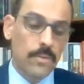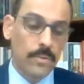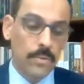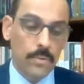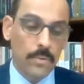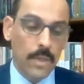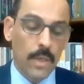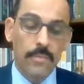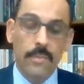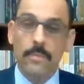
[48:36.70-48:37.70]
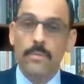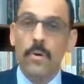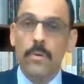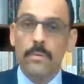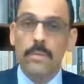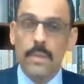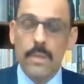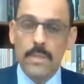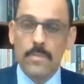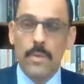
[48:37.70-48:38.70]
to kind of unfold
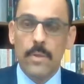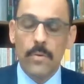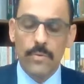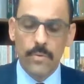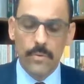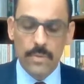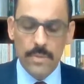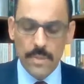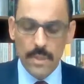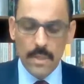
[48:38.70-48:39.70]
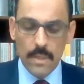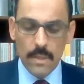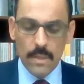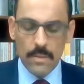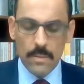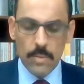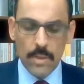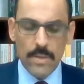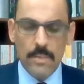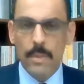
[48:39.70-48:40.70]
as we go through this
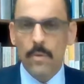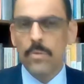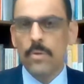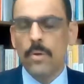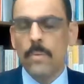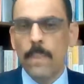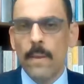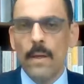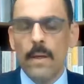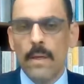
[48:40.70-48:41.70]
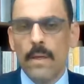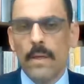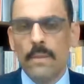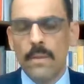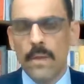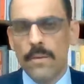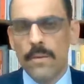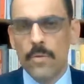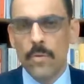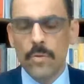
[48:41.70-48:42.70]
process, but also in other
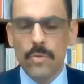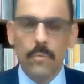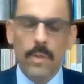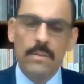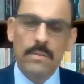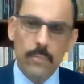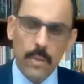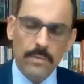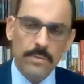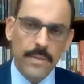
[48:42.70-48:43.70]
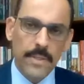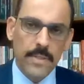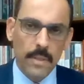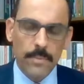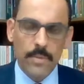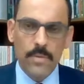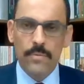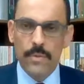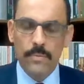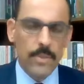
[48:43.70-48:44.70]
areas also, voluntary acceptance
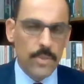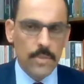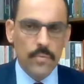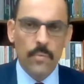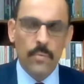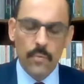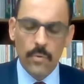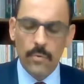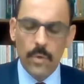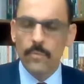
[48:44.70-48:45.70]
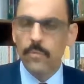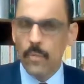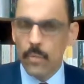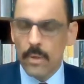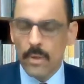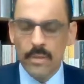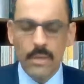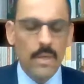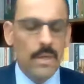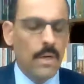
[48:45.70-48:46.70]
of refugees for
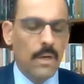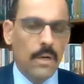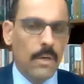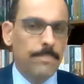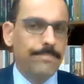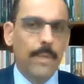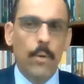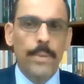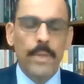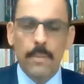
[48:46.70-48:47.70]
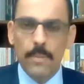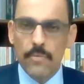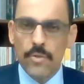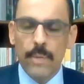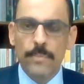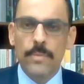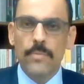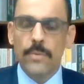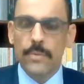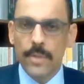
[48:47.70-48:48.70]
one, opening up new
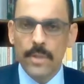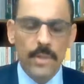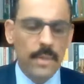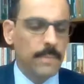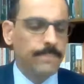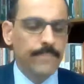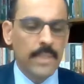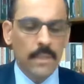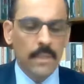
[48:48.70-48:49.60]
chapters for Turkey,